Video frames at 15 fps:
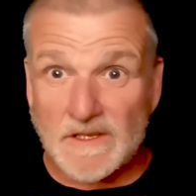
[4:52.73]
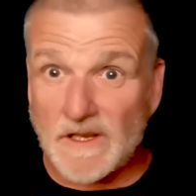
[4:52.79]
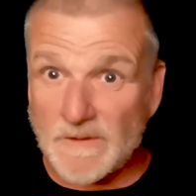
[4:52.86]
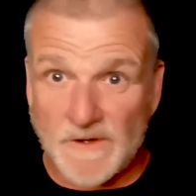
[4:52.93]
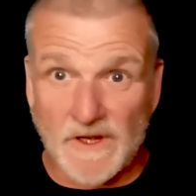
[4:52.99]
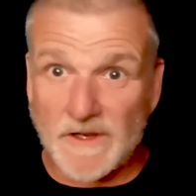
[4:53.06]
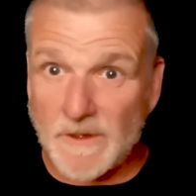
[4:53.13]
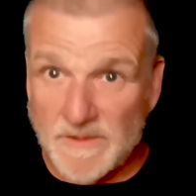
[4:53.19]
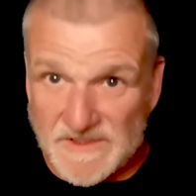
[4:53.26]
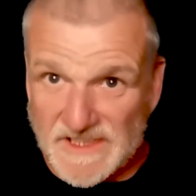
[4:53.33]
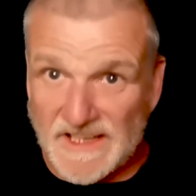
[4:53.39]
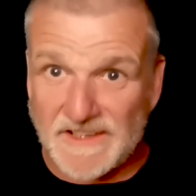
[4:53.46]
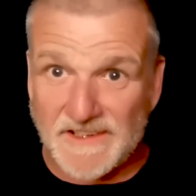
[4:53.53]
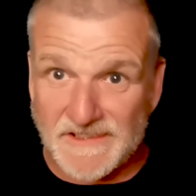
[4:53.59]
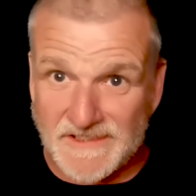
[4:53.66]
I'm not
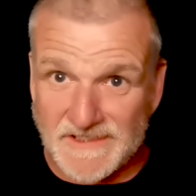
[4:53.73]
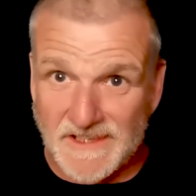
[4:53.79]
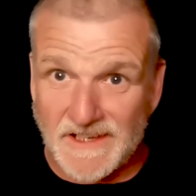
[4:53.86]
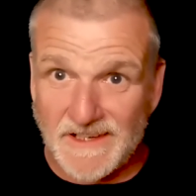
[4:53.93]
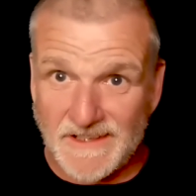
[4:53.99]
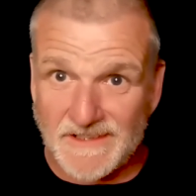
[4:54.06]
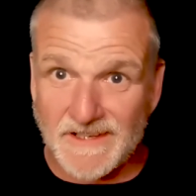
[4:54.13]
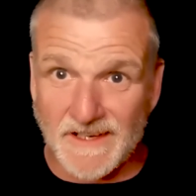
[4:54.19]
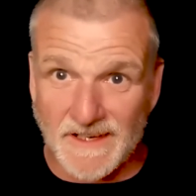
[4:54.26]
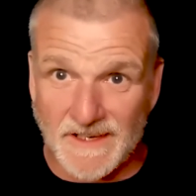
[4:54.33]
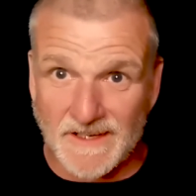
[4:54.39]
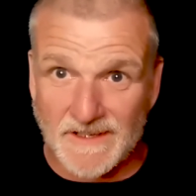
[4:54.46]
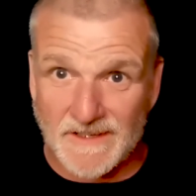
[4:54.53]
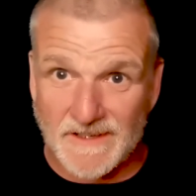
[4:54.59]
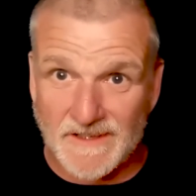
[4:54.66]
pretending this is
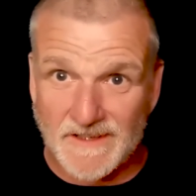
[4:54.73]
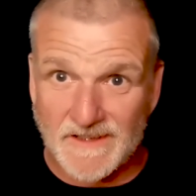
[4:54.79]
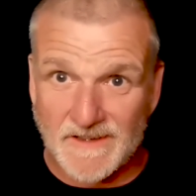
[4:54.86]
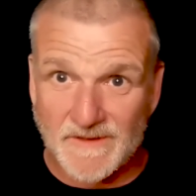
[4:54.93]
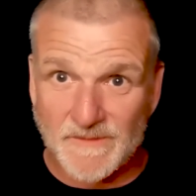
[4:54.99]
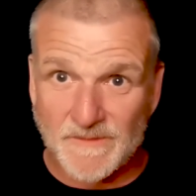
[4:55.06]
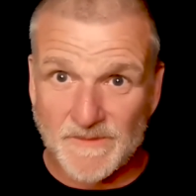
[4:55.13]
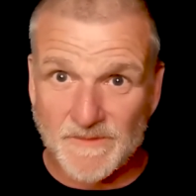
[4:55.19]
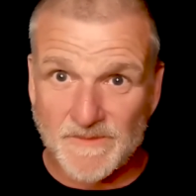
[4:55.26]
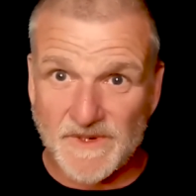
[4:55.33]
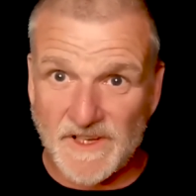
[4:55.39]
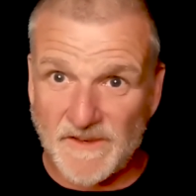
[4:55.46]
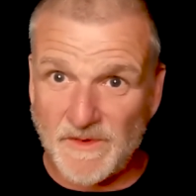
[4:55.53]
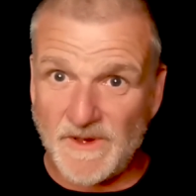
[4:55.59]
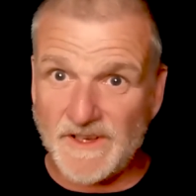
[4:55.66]
easy.
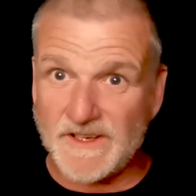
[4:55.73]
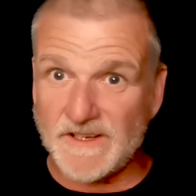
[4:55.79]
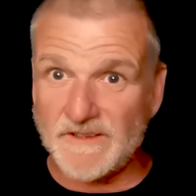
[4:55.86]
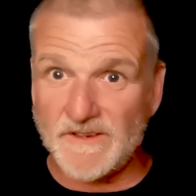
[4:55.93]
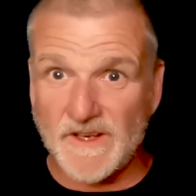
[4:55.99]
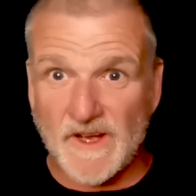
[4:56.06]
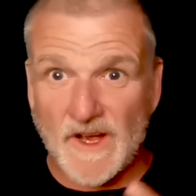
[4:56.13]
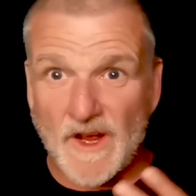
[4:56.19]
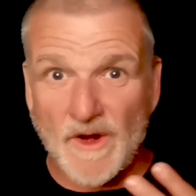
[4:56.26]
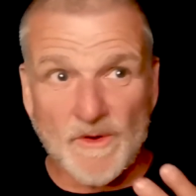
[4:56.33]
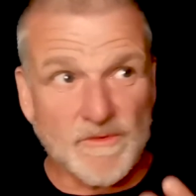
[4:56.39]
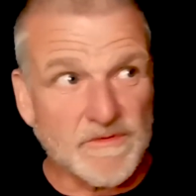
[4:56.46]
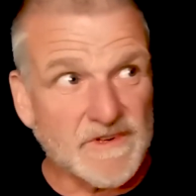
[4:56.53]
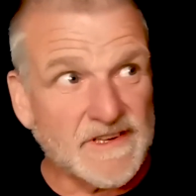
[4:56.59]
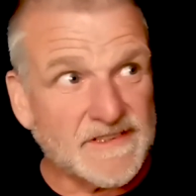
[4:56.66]
But if we can
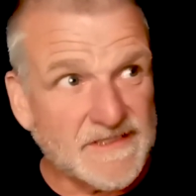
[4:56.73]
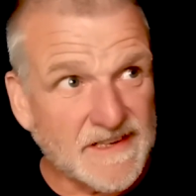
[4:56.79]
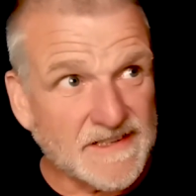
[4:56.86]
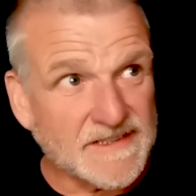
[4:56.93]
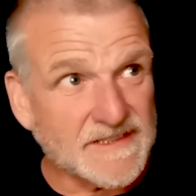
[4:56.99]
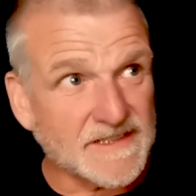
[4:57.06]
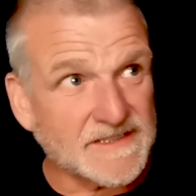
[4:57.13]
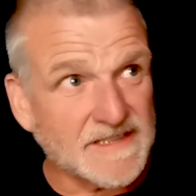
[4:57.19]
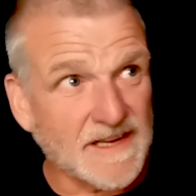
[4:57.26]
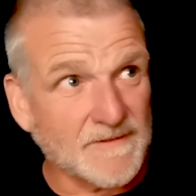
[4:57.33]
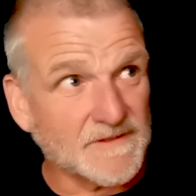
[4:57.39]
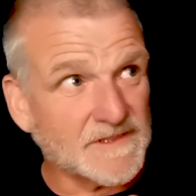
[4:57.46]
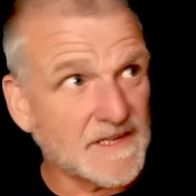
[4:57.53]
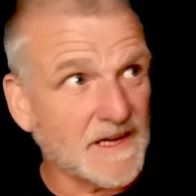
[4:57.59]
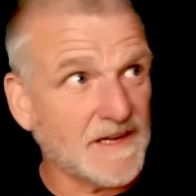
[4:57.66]
resist the
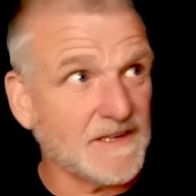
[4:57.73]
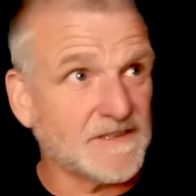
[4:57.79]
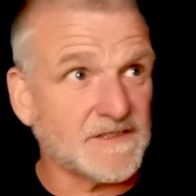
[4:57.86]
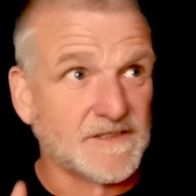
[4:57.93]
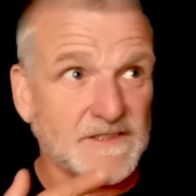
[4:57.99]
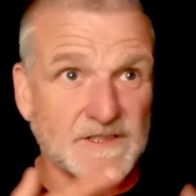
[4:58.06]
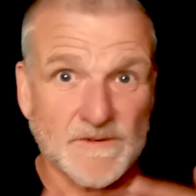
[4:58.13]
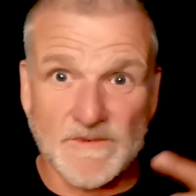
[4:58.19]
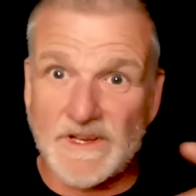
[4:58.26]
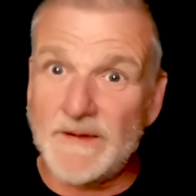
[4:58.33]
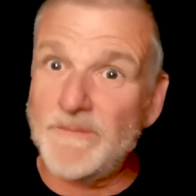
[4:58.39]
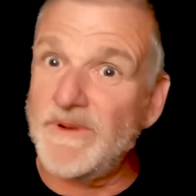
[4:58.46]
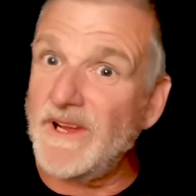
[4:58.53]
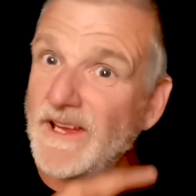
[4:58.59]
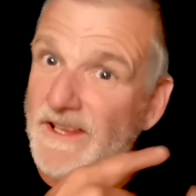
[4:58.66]
temptation to
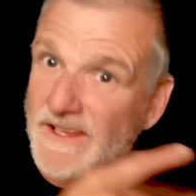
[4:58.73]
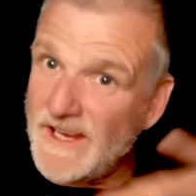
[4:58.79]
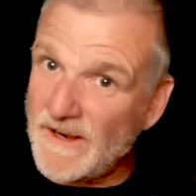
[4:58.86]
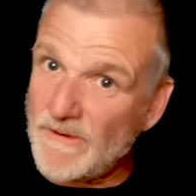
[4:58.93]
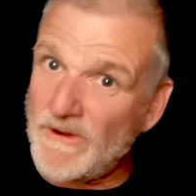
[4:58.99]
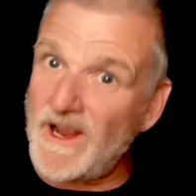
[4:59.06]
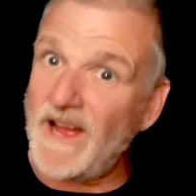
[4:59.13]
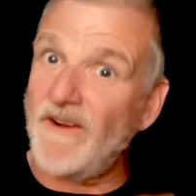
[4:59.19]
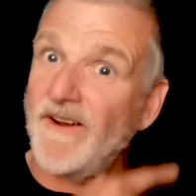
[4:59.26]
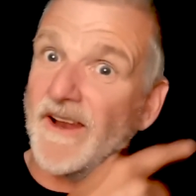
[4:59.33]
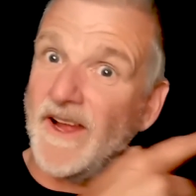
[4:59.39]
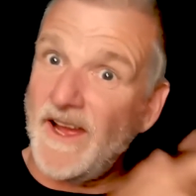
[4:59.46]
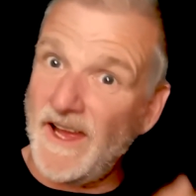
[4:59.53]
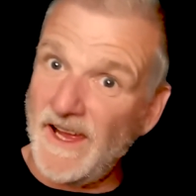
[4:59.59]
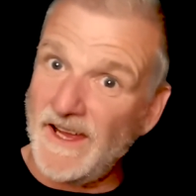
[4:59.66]
replay that row
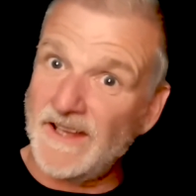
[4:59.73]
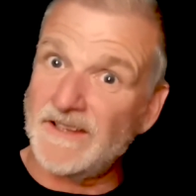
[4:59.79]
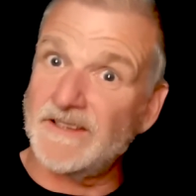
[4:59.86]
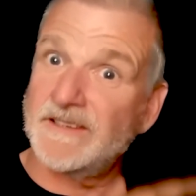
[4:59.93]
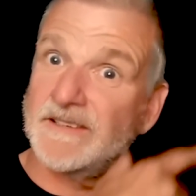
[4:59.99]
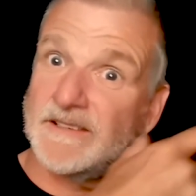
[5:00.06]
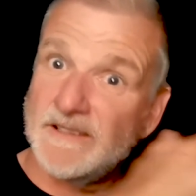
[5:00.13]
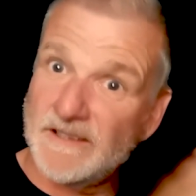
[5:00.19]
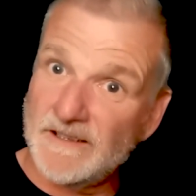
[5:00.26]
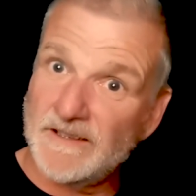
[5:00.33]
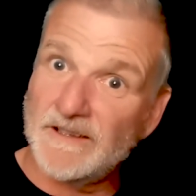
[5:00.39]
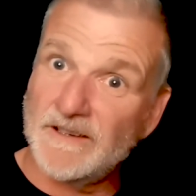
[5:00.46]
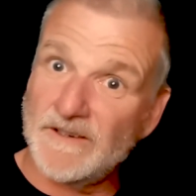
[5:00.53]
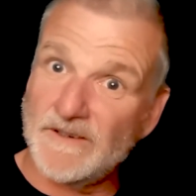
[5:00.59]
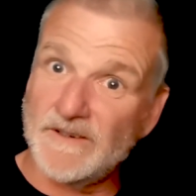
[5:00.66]
in our heads,
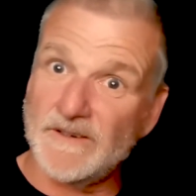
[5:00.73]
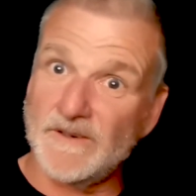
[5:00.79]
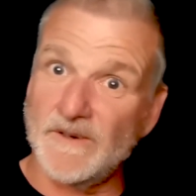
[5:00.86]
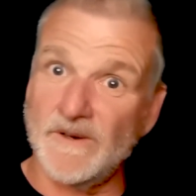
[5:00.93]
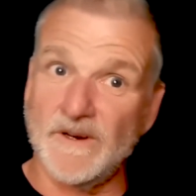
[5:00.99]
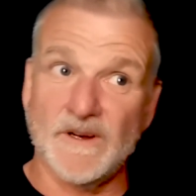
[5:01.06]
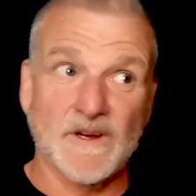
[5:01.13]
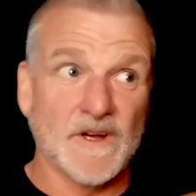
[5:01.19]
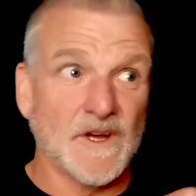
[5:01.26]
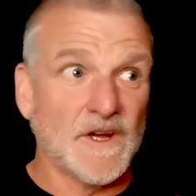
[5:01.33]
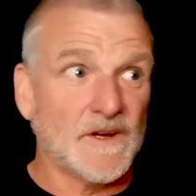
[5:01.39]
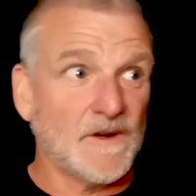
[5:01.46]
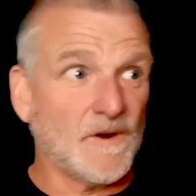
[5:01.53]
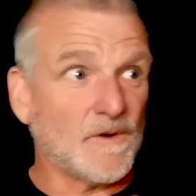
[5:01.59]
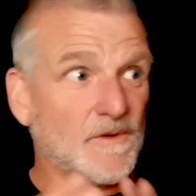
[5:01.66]
or
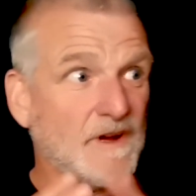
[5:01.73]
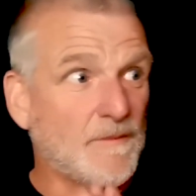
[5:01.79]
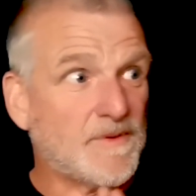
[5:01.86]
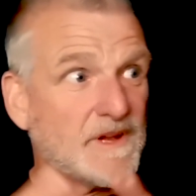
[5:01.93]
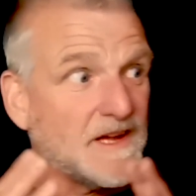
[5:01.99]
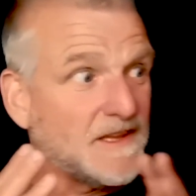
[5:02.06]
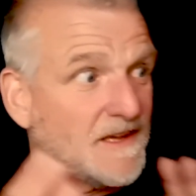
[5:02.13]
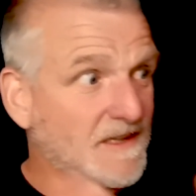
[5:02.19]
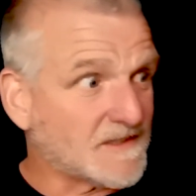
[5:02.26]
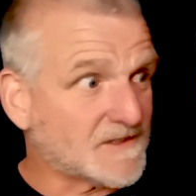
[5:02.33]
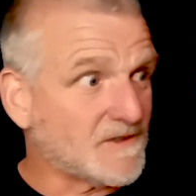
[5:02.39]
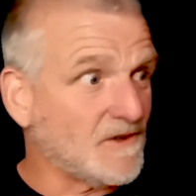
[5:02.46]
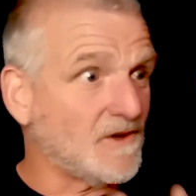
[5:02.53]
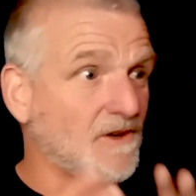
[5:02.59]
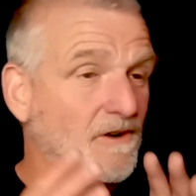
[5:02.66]
replay that
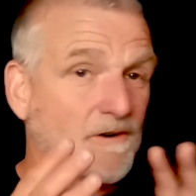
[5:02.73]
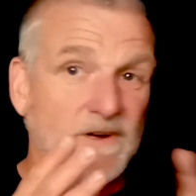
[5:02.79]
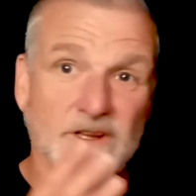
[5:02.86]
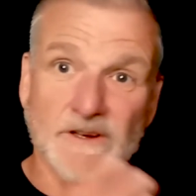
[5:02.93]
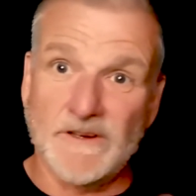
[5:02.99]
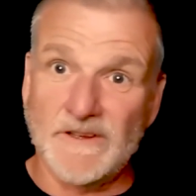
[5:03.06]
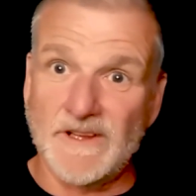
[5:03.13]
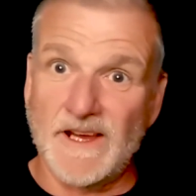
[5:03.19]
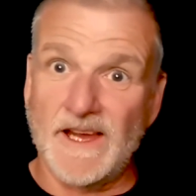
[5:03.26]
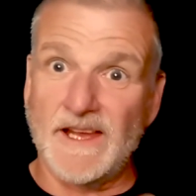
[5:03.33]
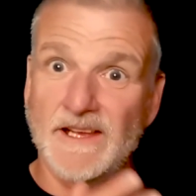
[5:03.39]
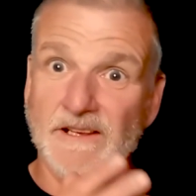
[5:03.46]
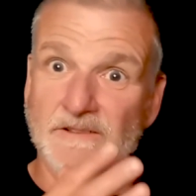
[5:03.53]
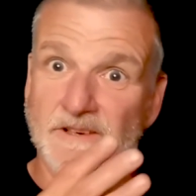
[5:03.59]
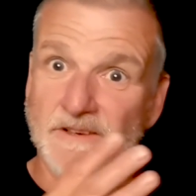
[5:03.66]
story, or that
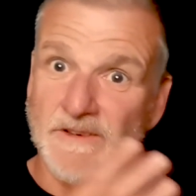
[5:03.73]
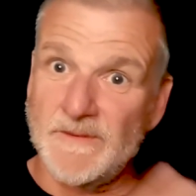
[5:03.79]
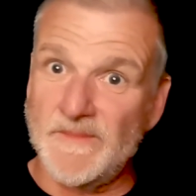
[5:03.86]
angry